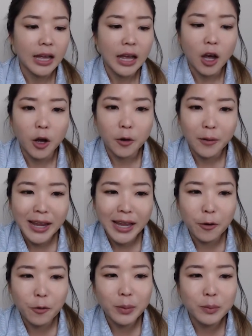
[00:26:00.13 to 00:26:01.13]
All right,
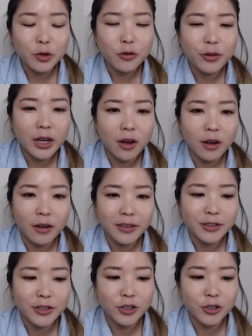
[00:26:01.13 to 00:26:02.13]
and we're moving on
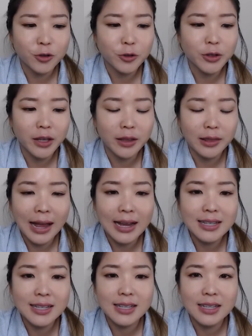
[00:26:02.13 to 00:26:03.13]
to the
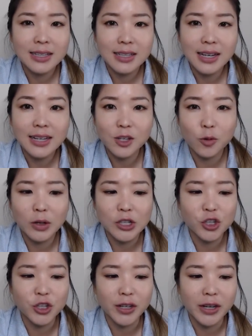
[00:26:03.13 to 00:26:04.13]
last test
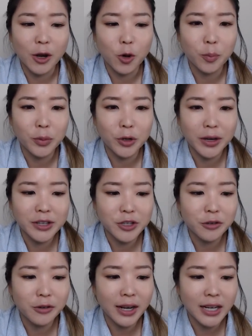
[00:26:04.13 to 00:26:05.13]
question. I hope you guys are
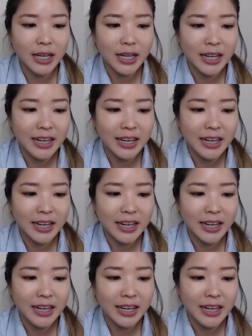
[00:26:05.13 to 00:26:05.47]
ready.